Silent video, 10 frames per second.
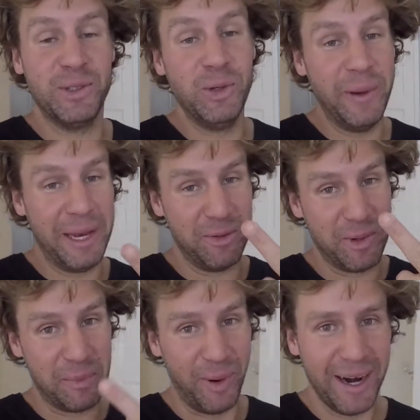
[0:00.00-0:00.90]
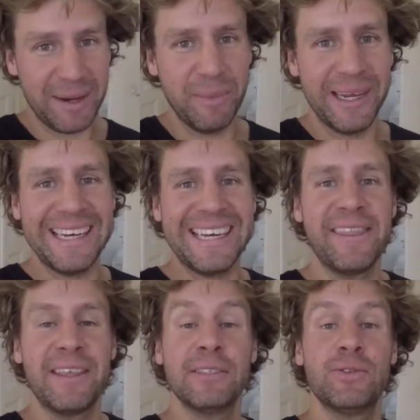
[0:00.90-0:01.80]
two-bedroom apartment
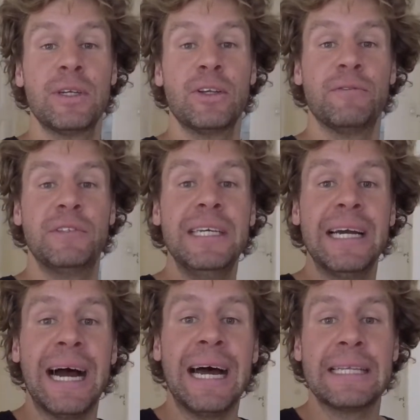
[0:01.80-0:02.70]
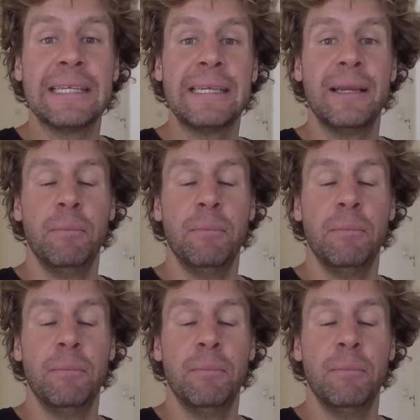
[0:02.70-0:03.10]
in the district of Tiergarten,